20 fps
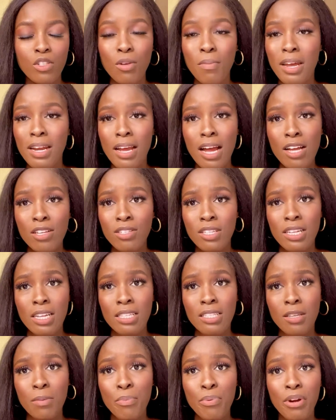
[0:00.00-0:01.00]
medical
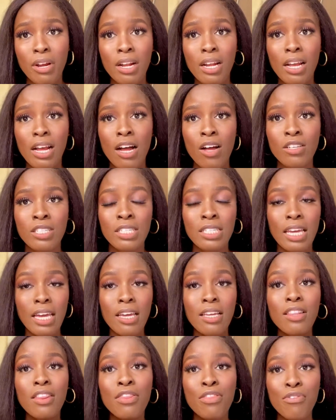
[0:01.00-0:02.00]
students in preclinicals
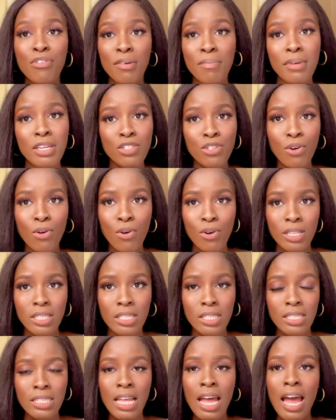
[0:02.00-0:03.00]
take three major
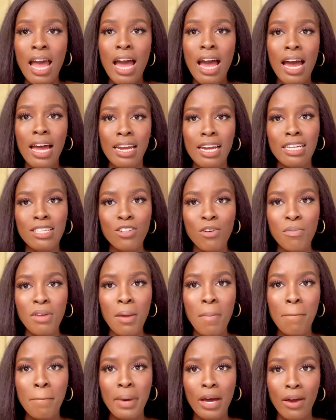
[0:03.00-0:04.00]
courses:
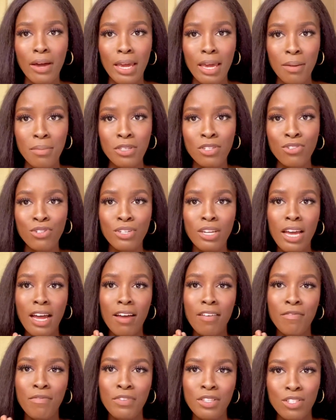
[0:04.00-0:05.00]
anatomy, biochemistry,
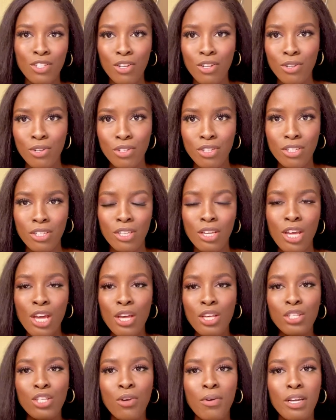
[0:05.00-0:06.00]
and physiology.
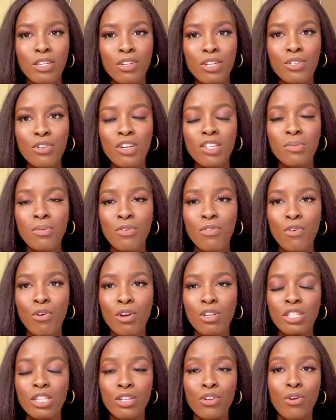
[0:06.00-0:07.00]
So we are just going to be
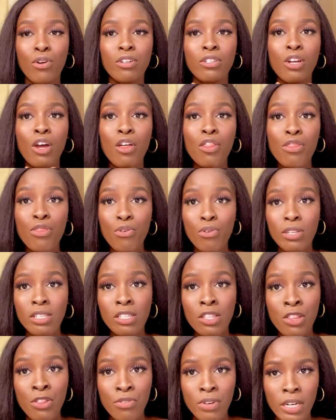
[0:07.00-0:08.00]
focusing on
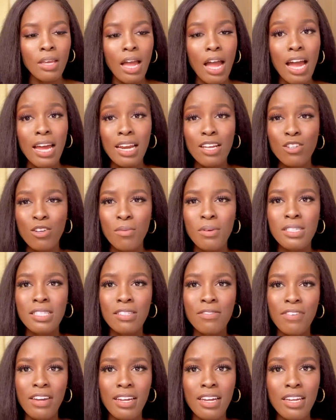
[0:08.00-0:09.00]
those three. Anatomy is
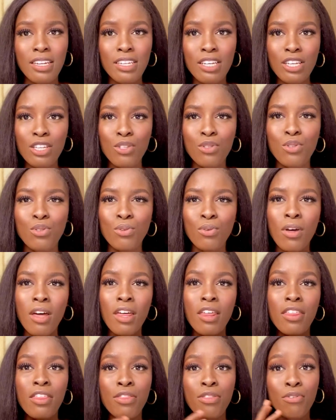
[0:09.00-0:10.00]
divided into
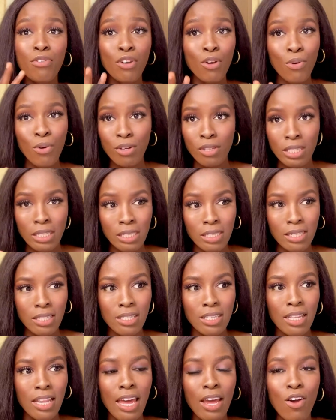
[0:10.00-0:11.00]
three
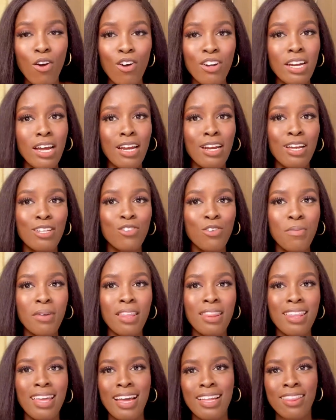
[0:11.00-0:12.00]
courses. Like, under
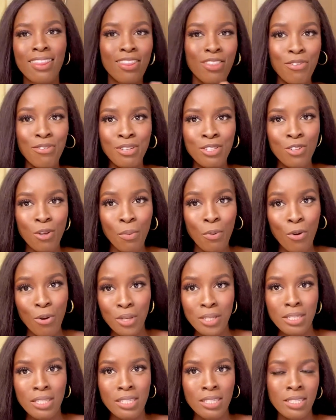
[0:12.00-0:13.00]
anatomy, there are three
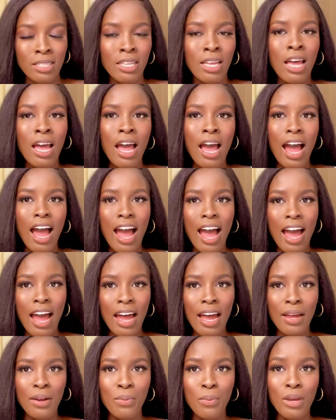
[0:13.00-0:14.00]
sub-courses,
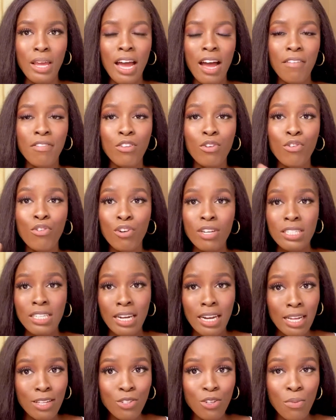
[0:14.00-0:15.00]
and we have the gross
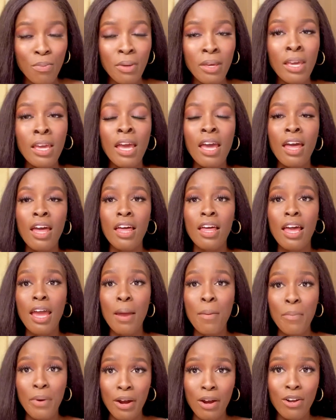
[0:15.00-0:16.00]
anatomy,
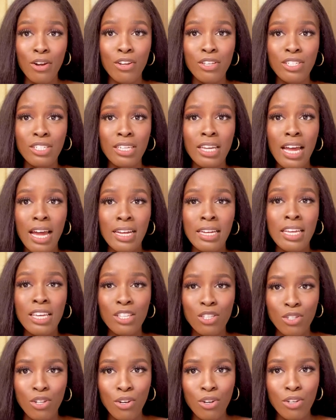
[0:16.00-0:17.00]
embryology, and
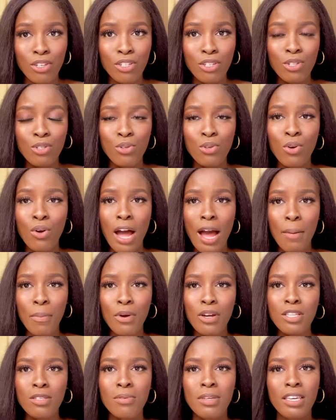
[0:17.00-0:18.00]
histology. So I'm
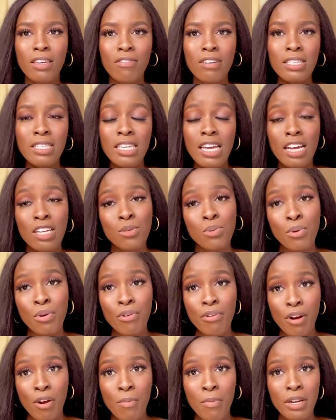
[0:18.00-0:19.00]
going to be giving
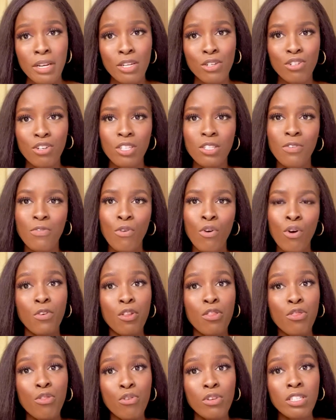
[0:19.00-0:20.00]
textbook recommendations for
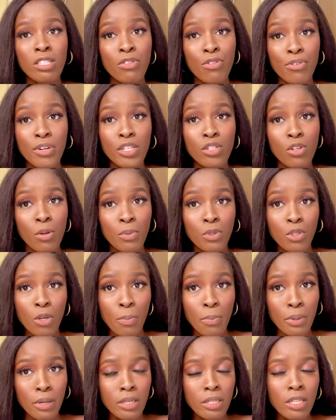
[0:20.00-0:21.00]
those three
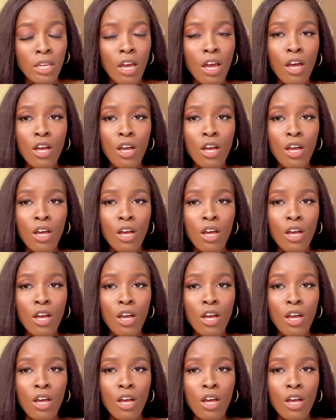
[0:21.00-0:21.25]
subtopics.